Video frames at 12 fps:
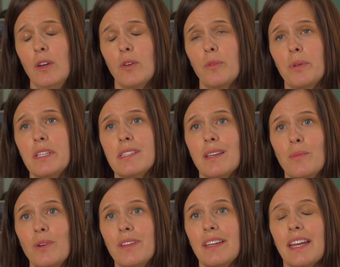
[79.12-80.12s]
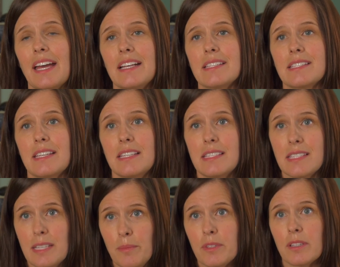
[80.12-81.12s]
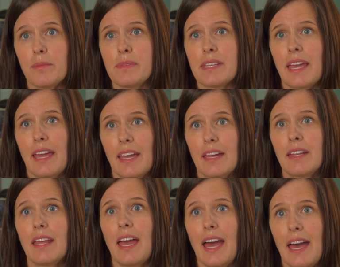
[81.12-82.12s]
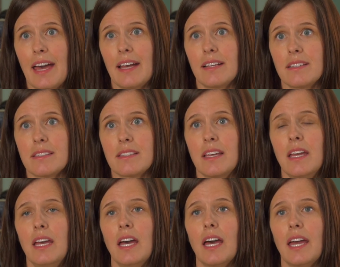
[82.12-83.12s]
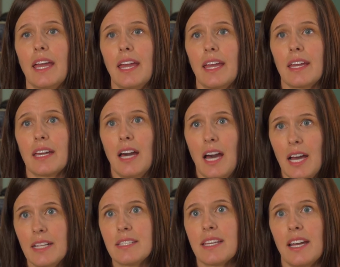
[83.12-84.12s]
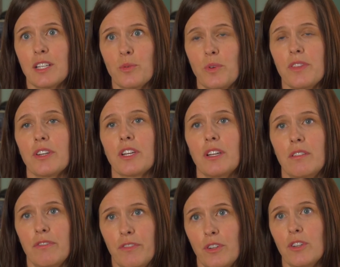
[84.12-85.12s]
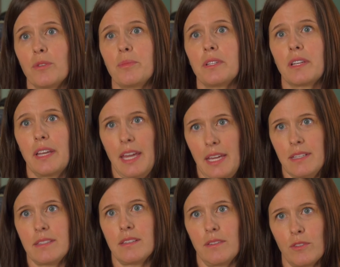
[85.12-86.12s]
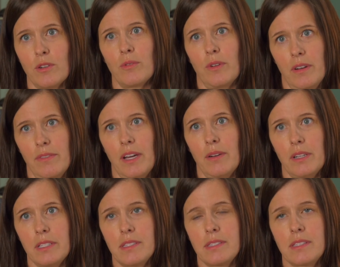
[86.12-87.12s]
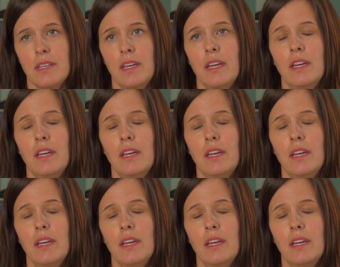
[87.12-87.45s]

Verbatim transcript: would be someone that has symptoms and has a contact with a confirmed case of coronavirus.